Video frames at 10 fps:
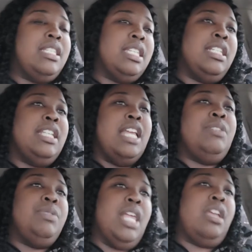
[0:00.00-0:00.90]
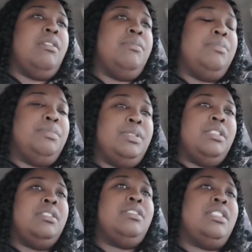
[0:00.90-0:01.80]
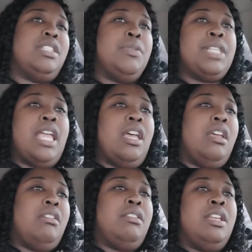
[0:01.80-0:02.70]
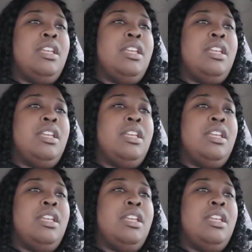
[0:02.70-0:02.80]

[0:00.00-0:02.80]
Sister Tyson was like a, she was like a,